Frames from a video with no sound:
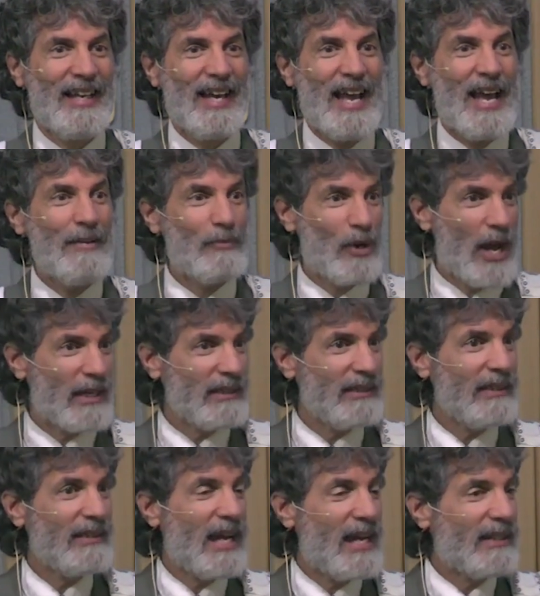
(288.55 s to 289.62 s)
And
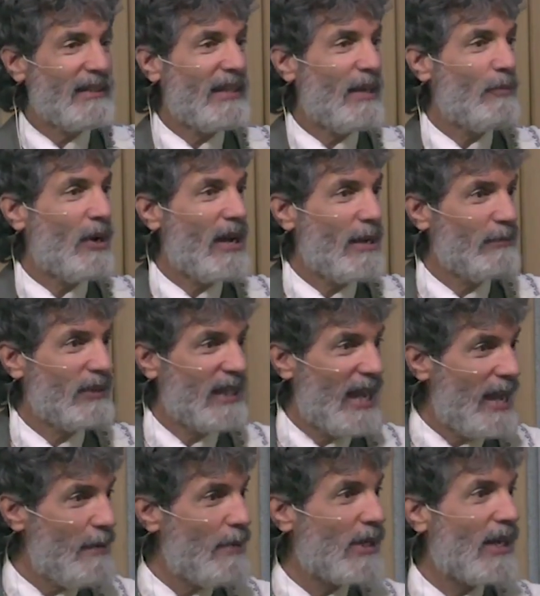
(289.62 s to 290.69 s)
miraculously, not in Abraham's
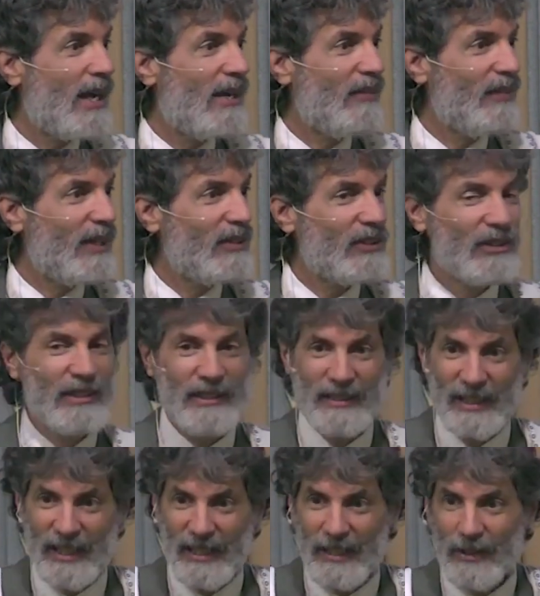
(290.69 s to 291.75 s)
day, but God eventually
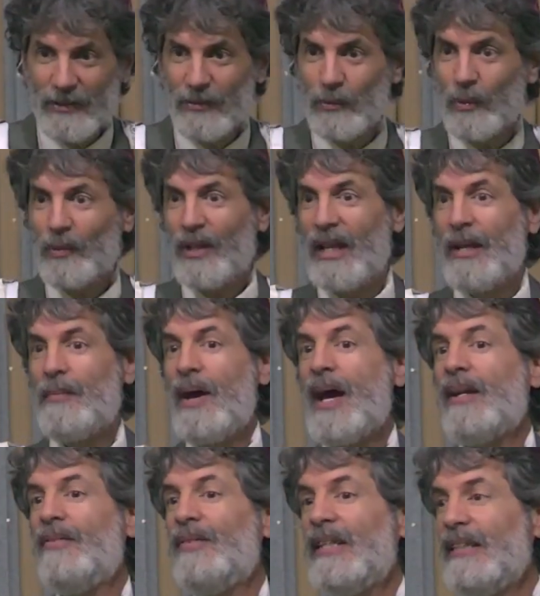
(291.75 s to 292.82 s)
did and came
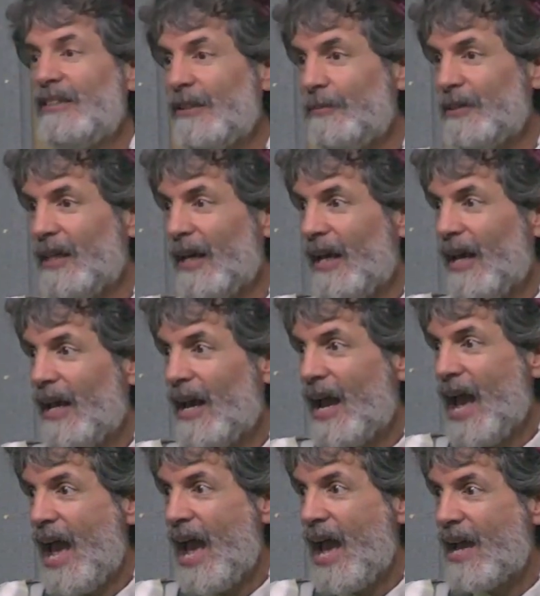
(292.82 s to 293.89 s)
out of Egypt.
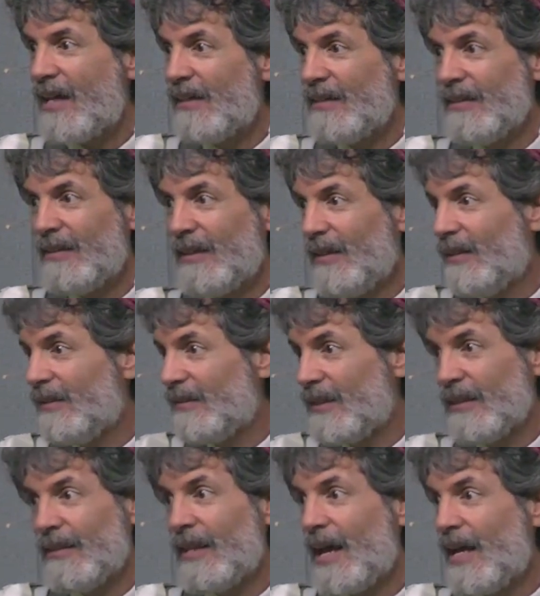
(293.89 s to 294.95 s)
And
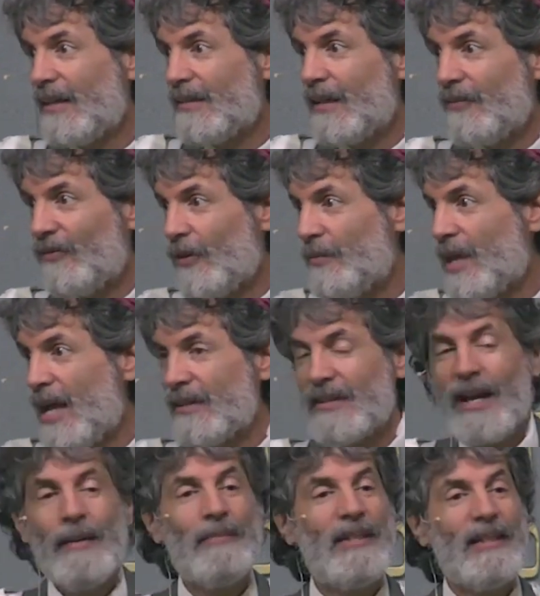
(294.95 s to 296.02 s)
till that from that
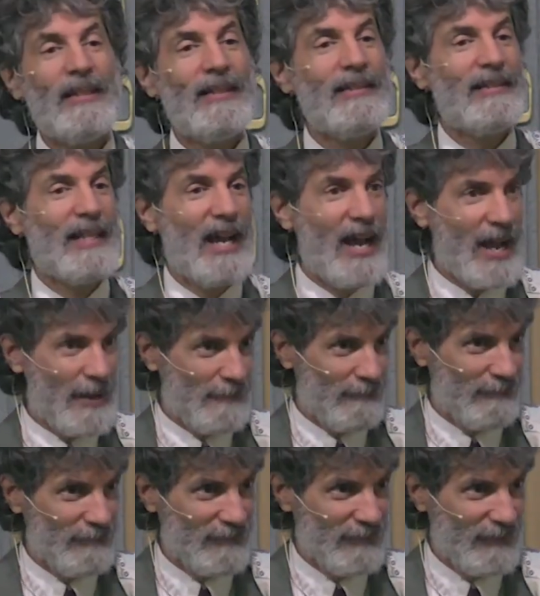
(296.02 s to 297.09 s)
time till this time,
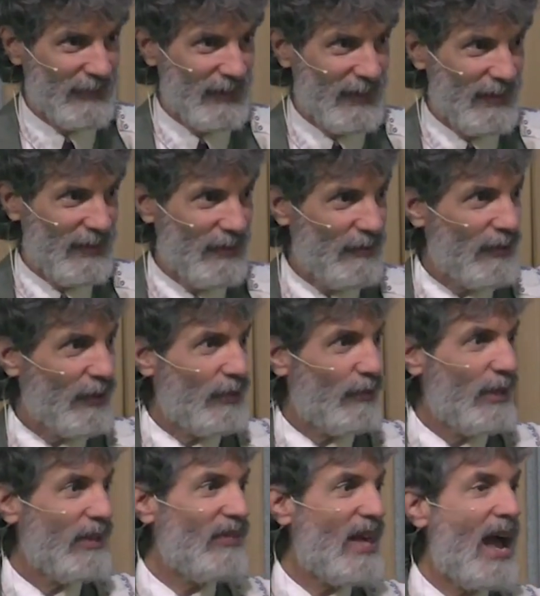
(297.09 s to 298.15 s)
over
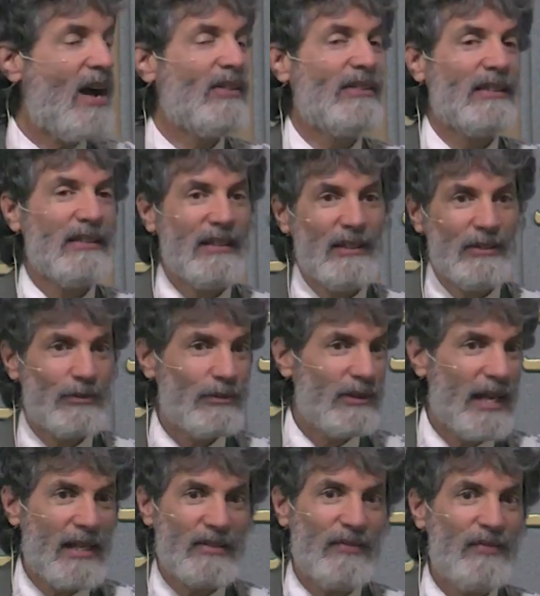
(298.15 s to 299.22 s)
3,000 years,
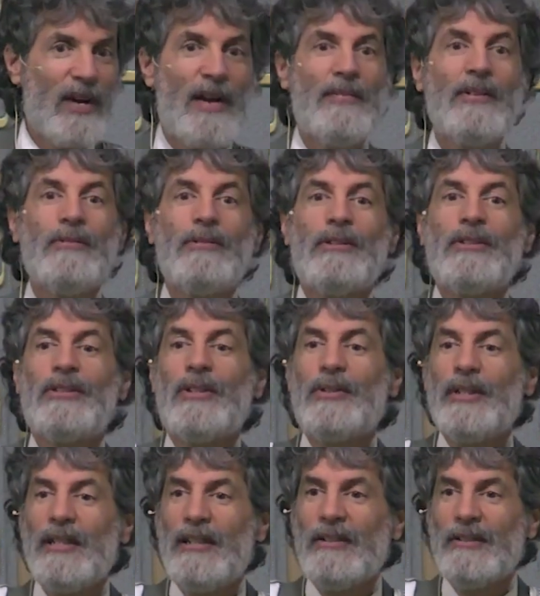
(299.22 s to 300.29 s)
3,500 or so
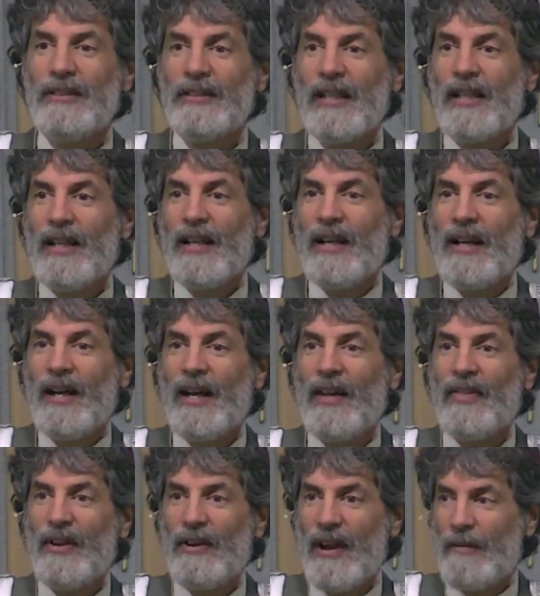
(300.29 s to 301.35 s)
years, uh,
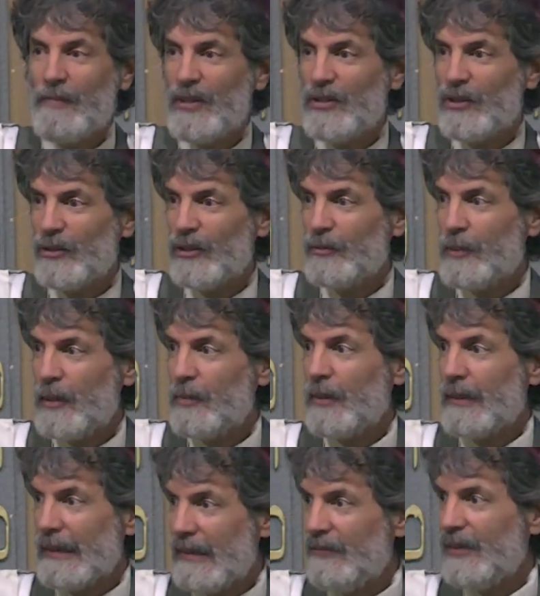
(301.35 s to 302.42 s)
there have been Jewish
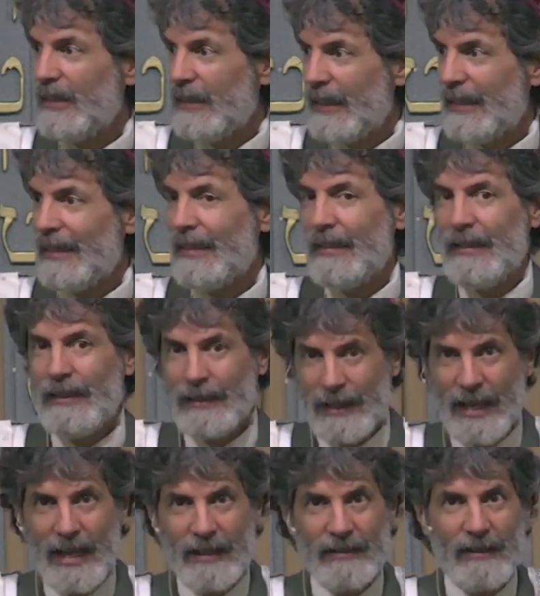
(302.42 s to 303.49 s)
people living in the
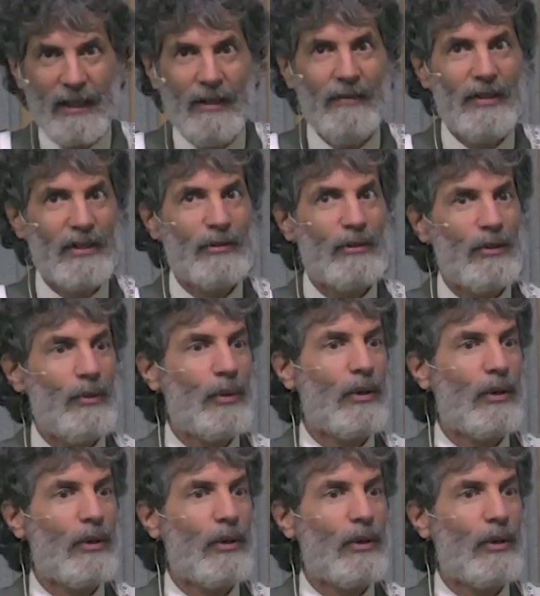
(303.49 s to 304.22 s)
land of Israel